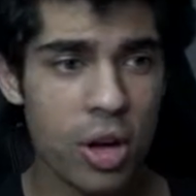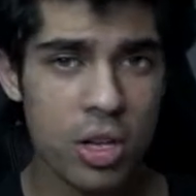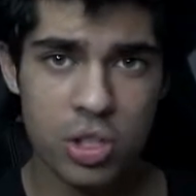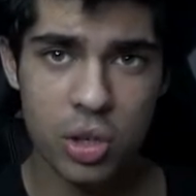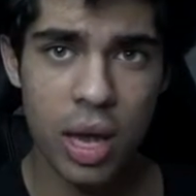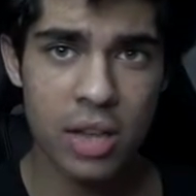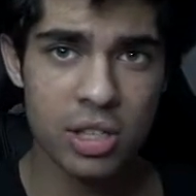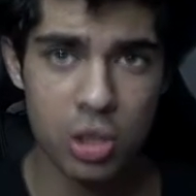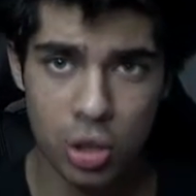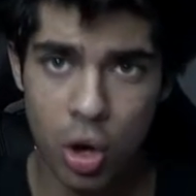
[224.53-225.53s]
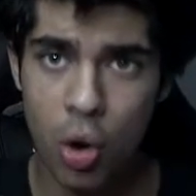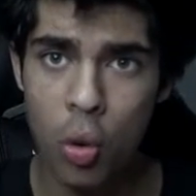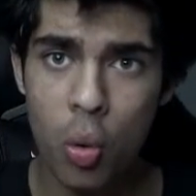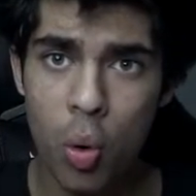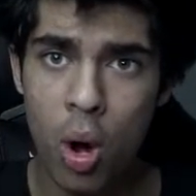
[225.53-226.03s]
so you actually
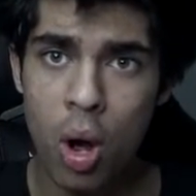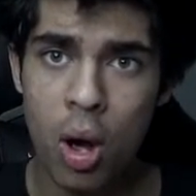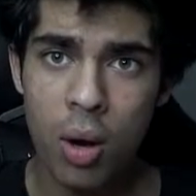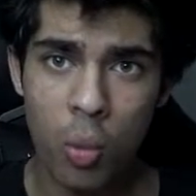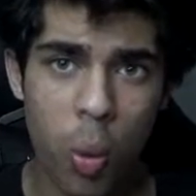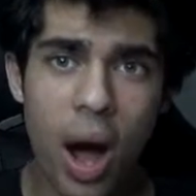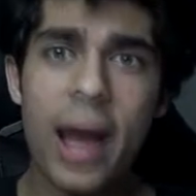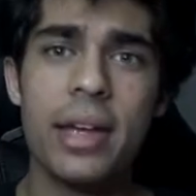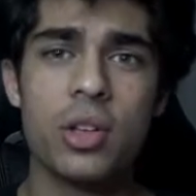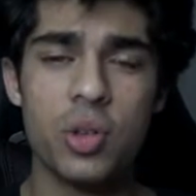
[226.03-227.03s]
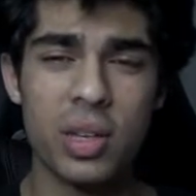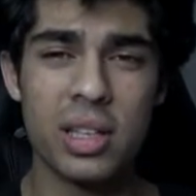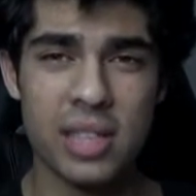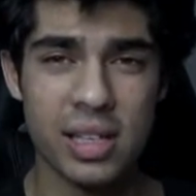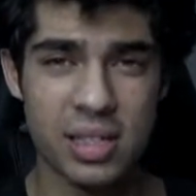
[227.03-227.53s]
know why you're doing
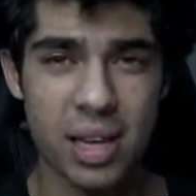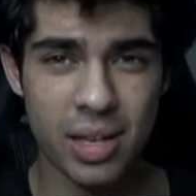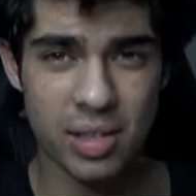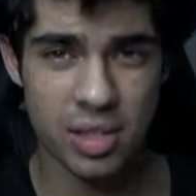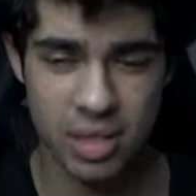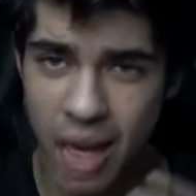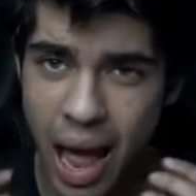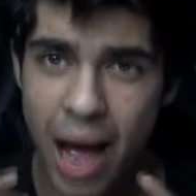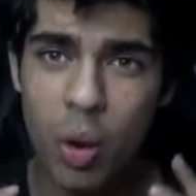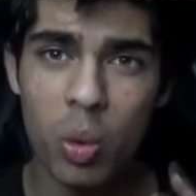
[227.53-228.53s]
these exercises and how